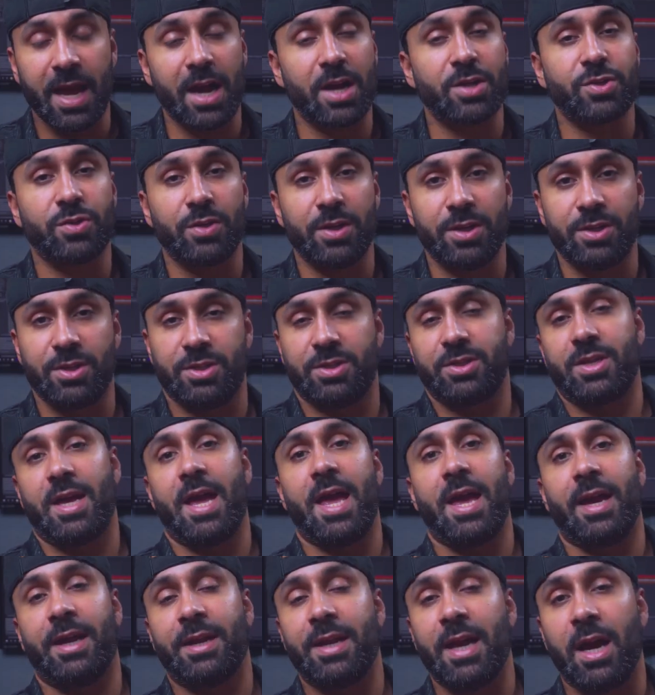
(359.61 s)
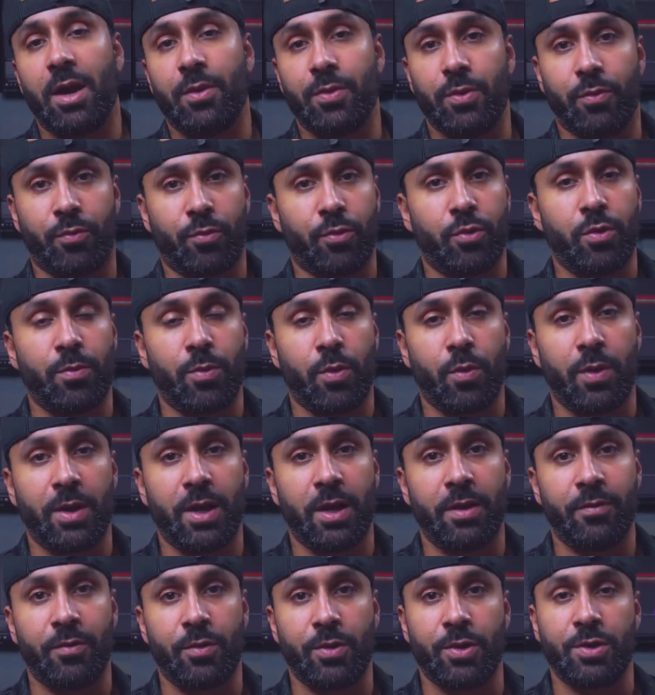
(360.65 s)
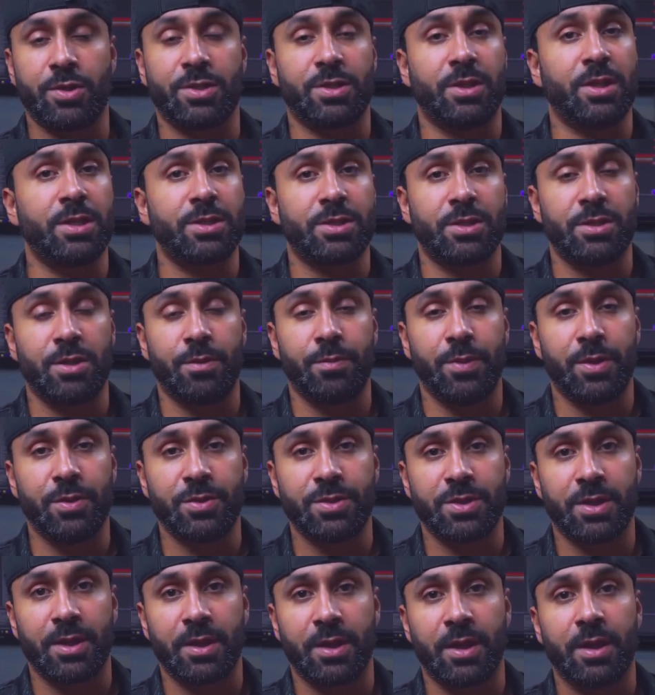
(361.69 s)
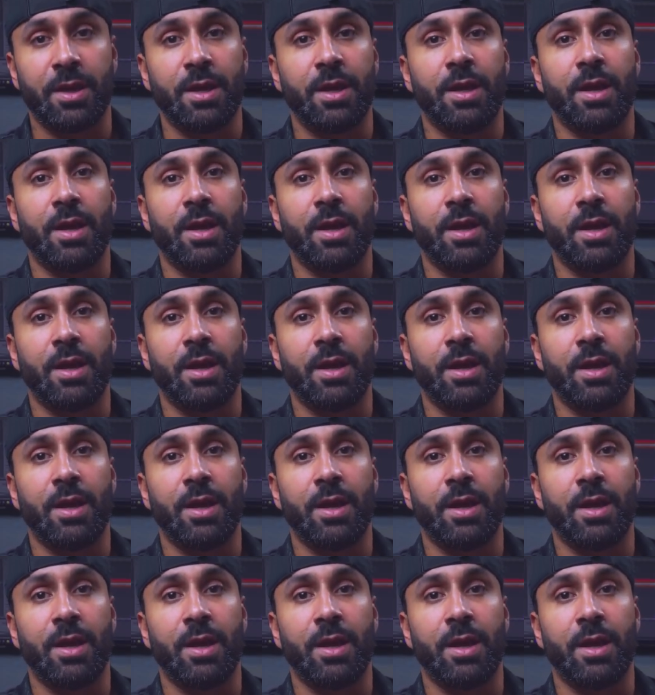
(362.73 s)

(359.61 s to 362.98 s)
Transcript: casually just hanging out in the room or whatever and you're just listening to music,